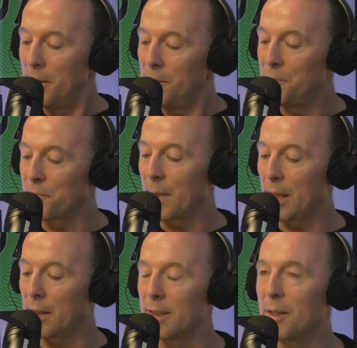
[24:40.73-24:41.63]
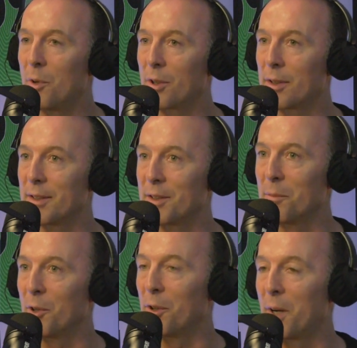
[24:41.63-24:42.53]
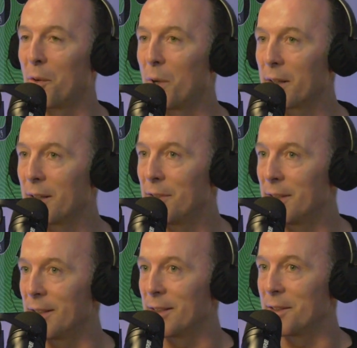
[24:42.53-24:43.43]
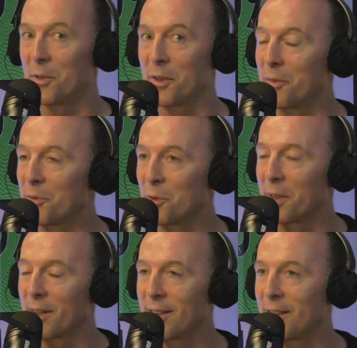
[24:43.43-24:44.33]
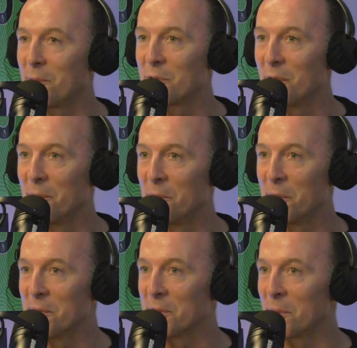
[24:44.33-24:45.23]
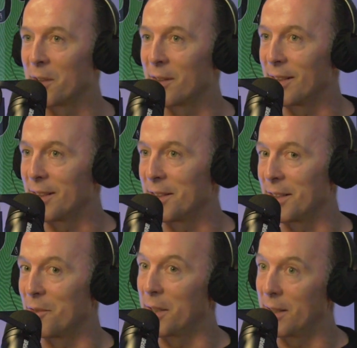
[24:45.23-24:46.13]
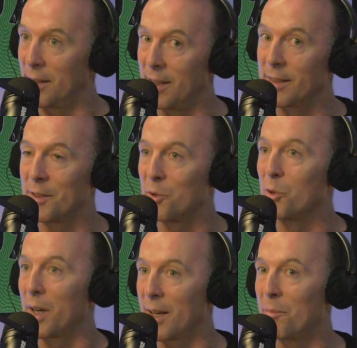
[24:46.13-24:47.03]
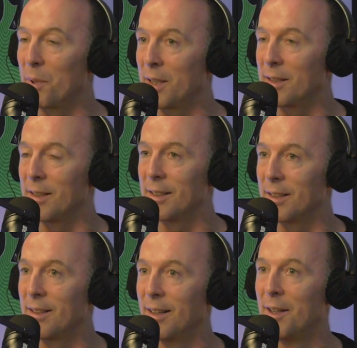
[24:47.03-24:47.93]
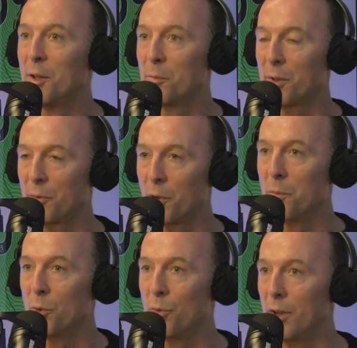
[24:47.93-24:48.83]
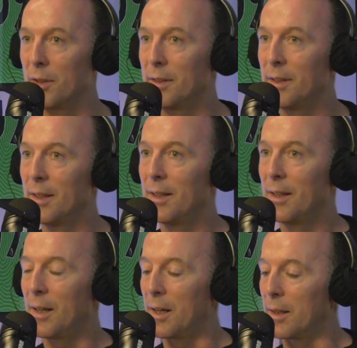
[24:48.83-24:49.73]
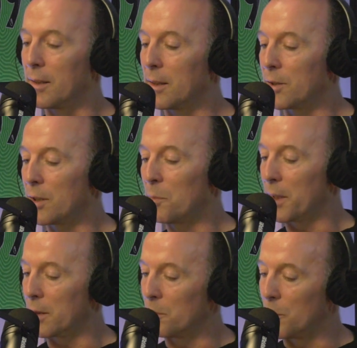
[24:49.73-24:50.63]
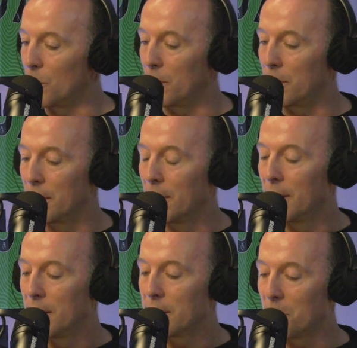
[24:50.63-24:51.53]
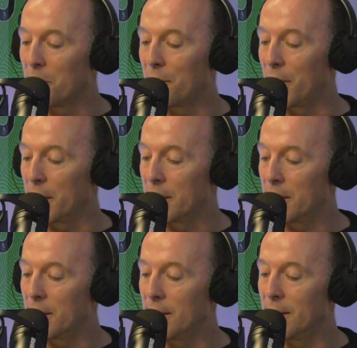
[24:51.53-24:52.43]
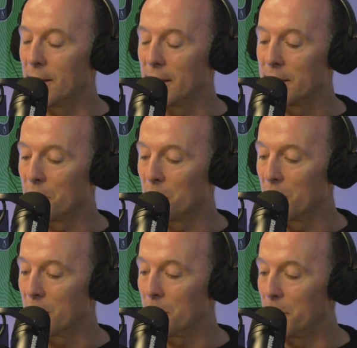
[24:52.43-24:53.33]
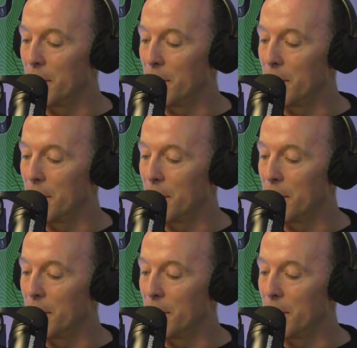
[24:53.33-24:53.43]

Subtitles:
I can easily walk into a team now, no matter what level it is. If somebody give me a job in the Premiership, I could easily say, right, I need to do A, B, C, D before I move on. And it just makes it more simplified and easier to work.